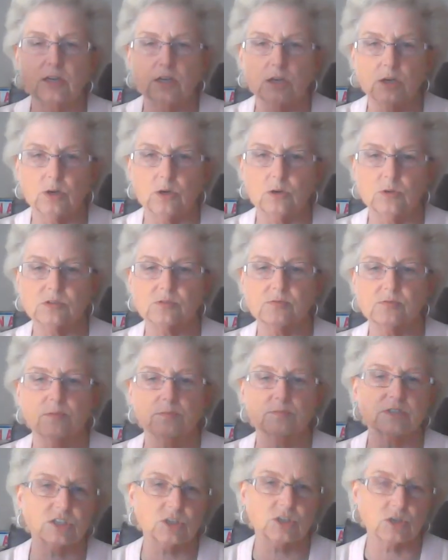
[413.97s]
goes
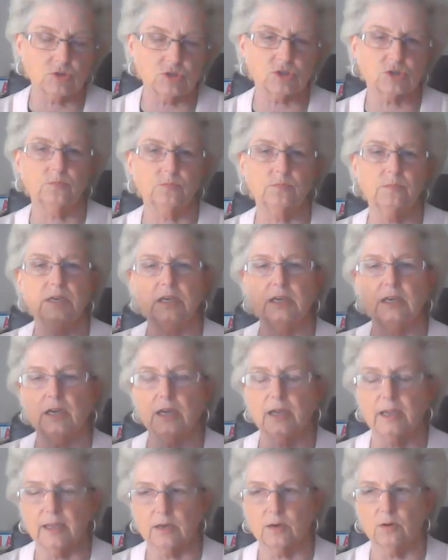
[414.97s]
from social media
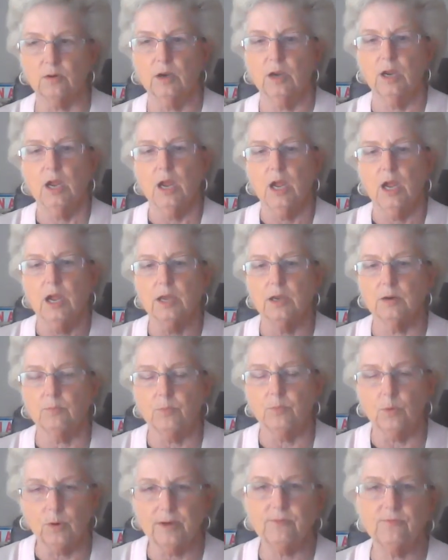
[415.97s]
and a
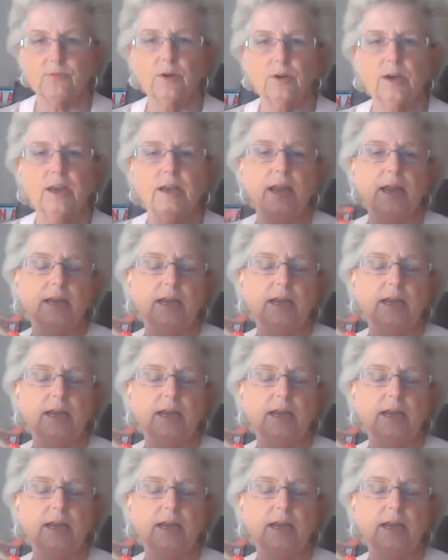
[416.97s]
boyfriend